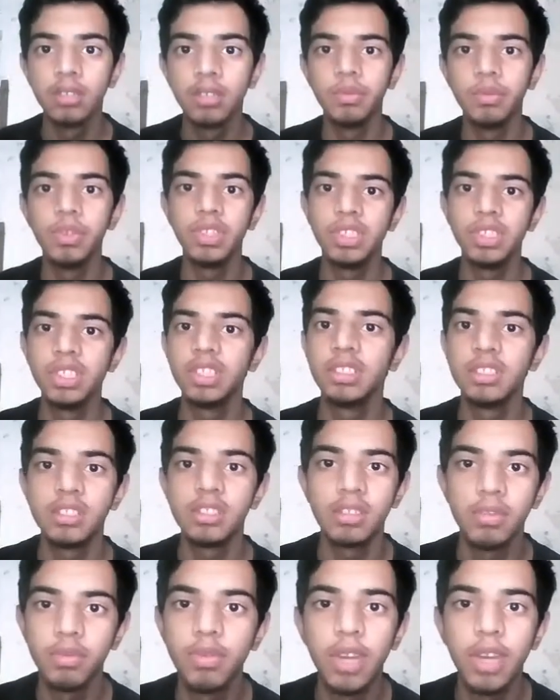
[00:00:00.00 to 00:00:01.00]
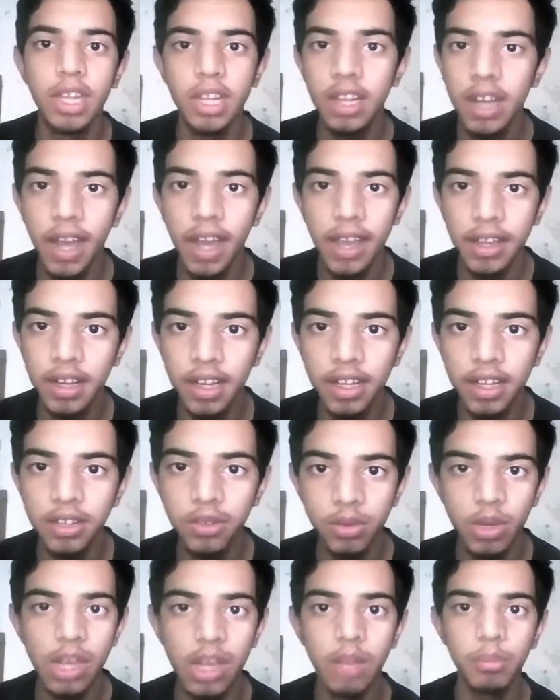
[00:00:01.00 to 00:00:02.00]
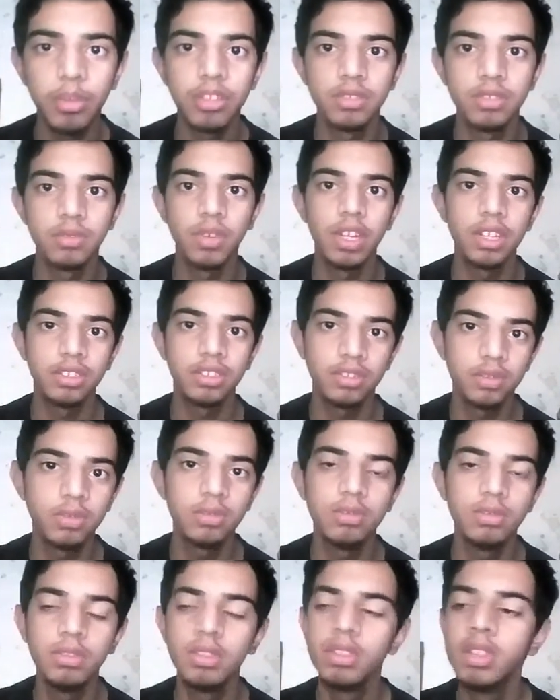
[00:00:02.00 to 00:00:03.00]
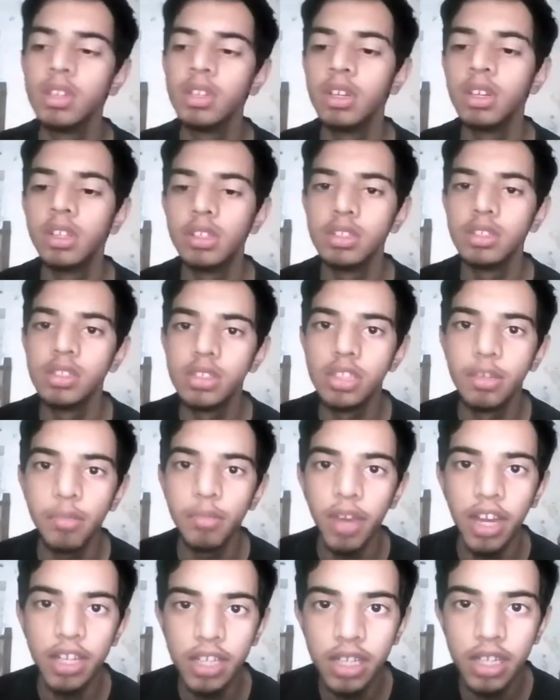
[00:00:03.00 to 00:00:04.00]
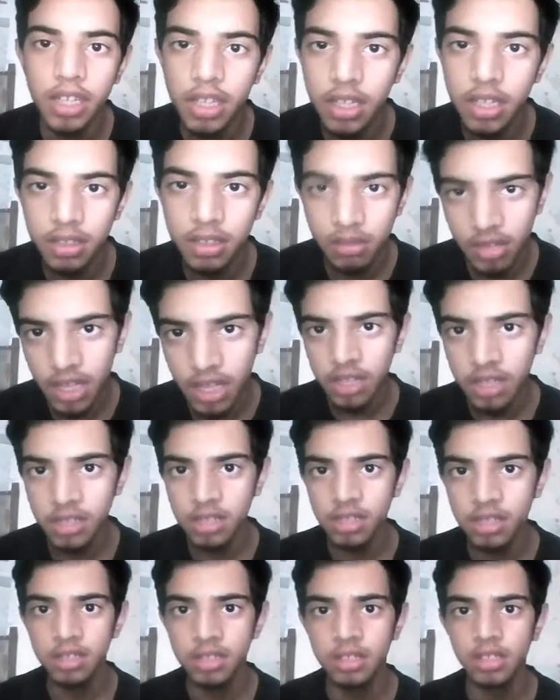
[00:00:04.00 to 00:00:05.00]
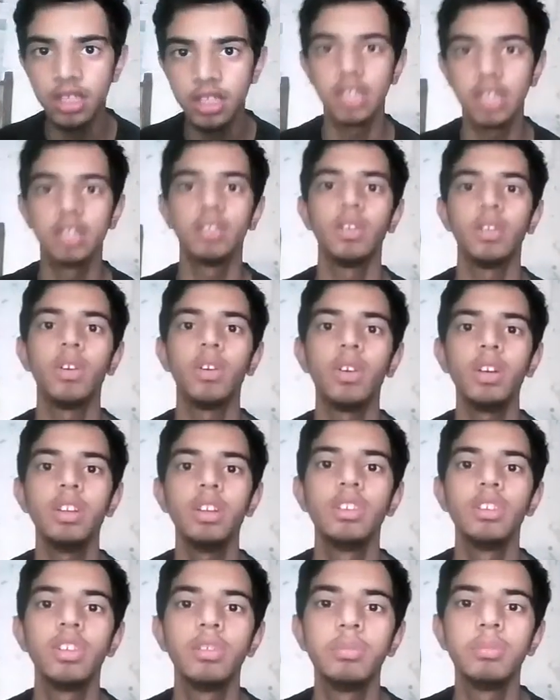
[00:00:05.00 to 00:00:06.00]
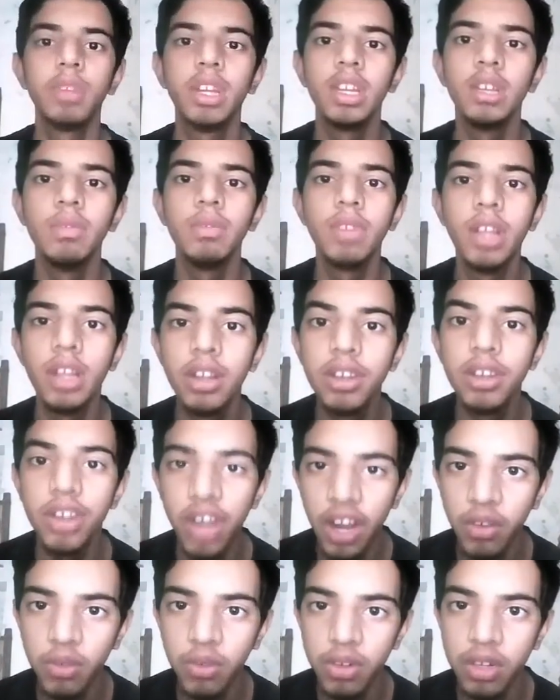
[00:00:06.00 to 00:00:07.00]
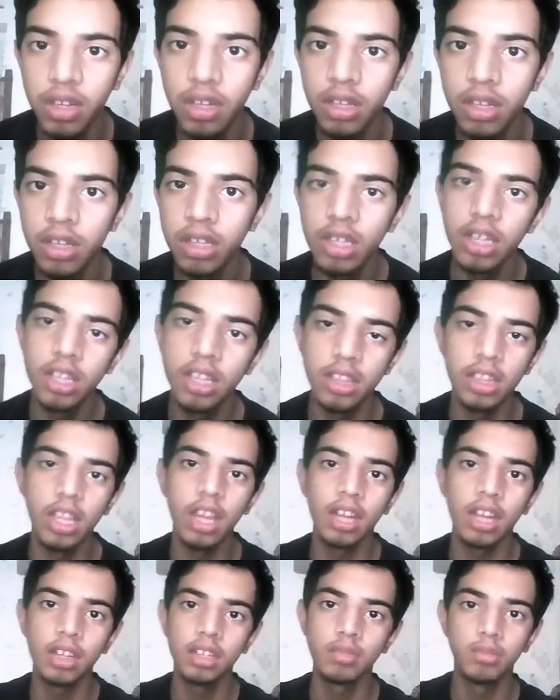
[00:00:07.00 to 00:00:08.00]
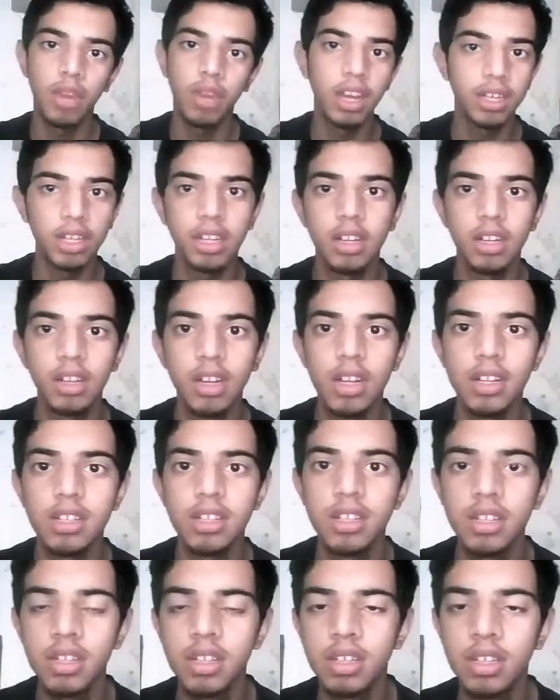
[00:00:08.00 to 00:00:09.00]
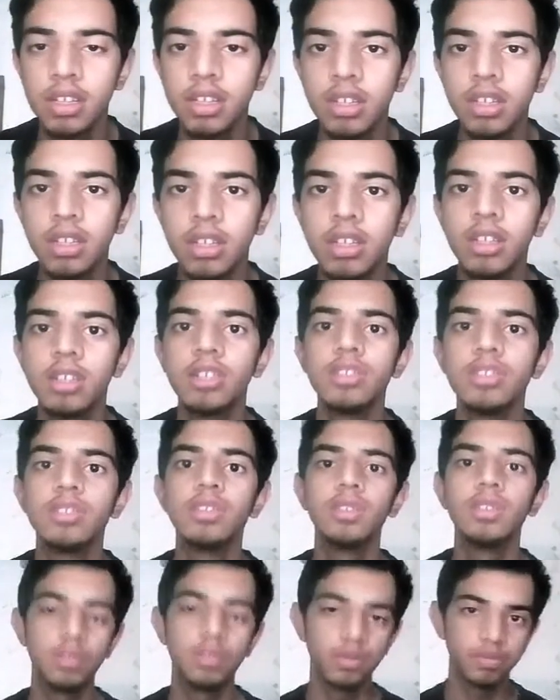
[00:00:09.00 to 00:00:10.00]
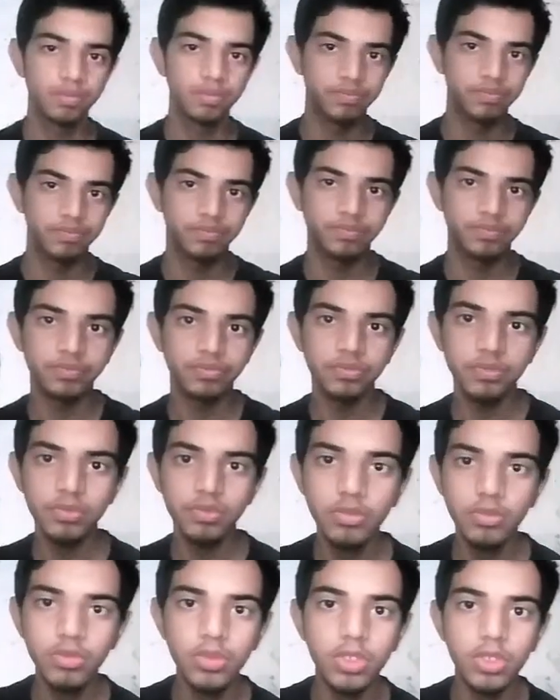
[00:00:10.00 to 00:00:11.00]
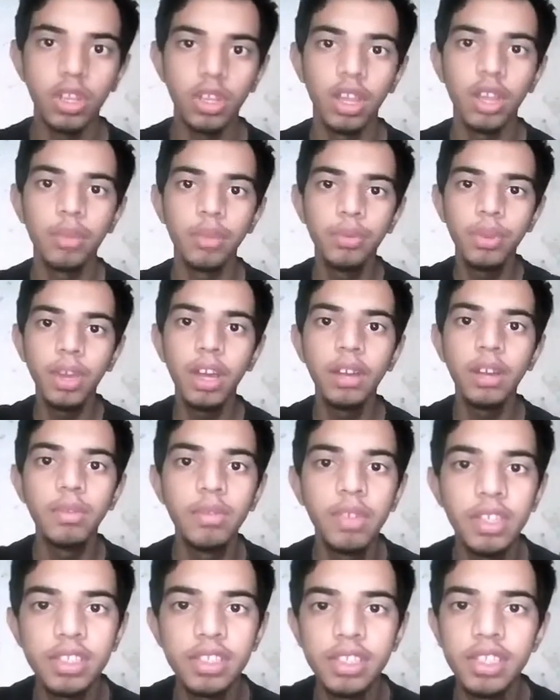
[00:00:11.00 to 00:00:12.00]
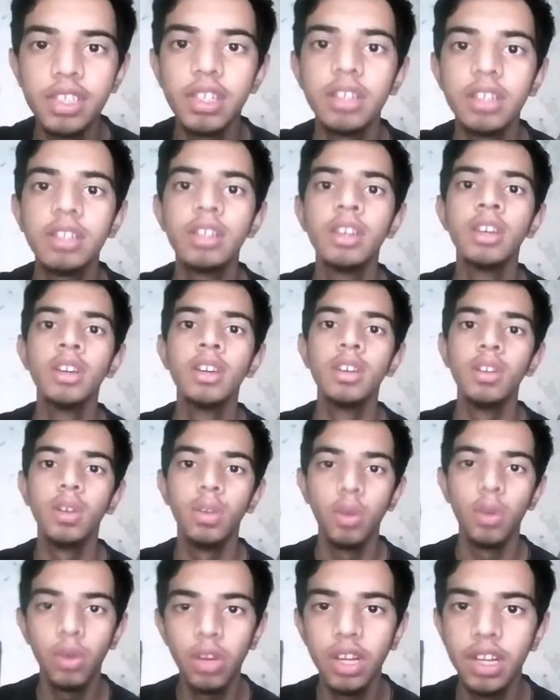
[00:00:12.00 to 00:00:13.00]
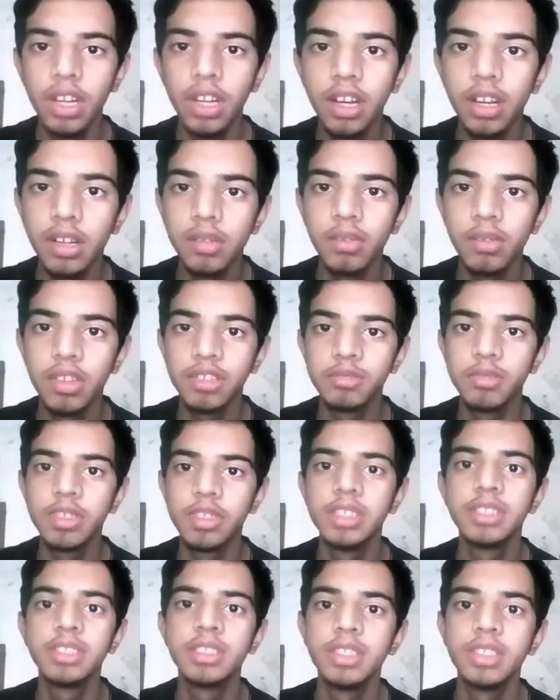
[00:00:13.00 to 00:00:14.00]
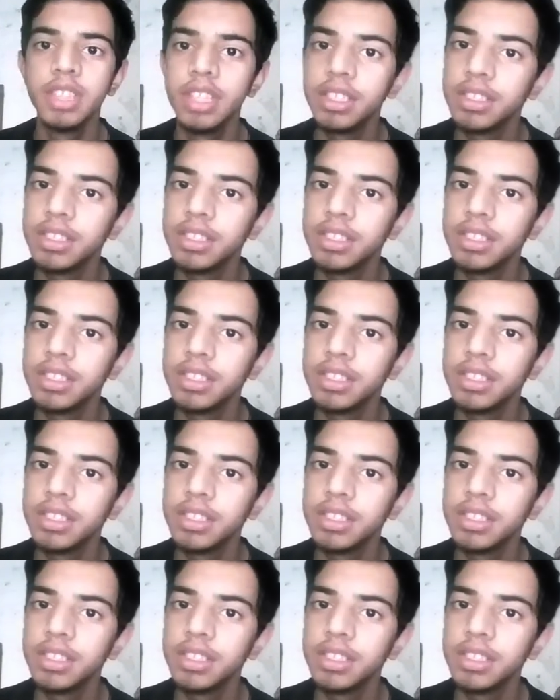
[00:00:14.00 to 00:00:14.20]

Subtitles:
which is very likely to happen very soon. The market can crash and all your money will drown in that market crash. So if you are investing in low return investments, they